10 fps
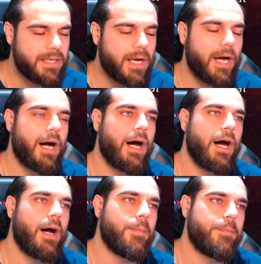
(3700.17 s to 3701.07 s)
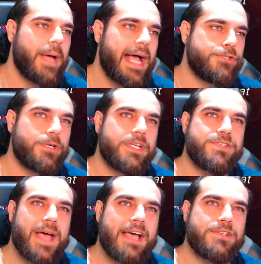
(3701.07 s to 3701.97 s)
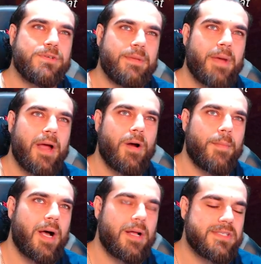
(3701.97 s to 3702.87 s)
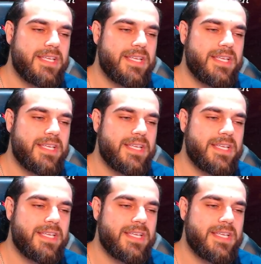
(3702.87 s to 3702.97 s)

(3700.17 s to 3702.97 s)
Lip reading: Padric is faster than my Armons.